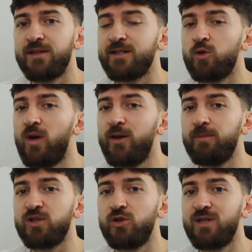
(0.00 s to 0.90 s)
There's a
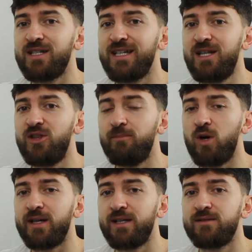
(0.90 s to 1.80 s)
great opportunity in the
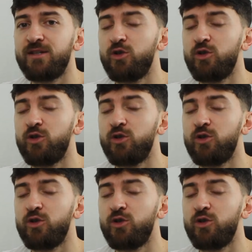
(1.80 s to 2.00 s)
market